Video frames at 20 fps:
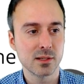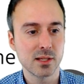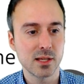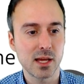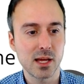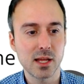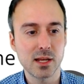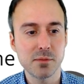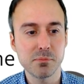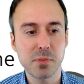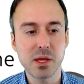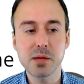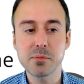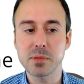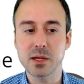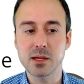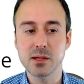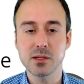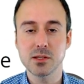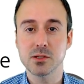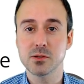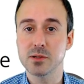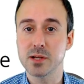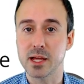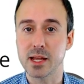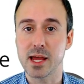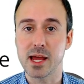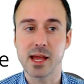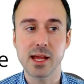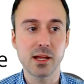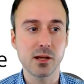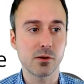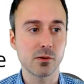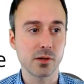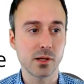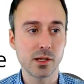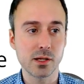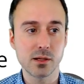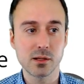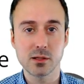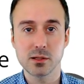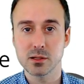And maybe you get angry